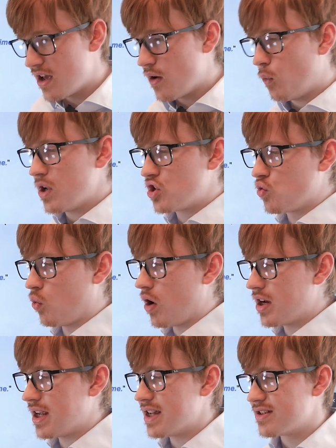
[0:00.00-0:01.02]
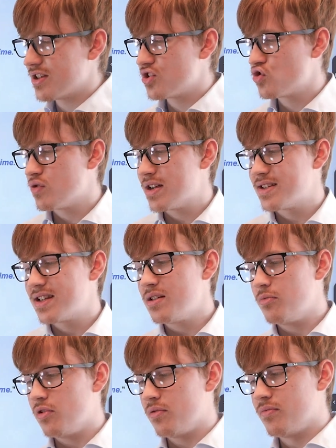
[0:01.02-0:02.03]
Which one is the stressed
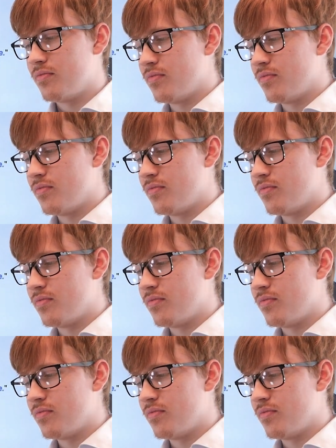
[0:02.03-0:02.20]
syllable?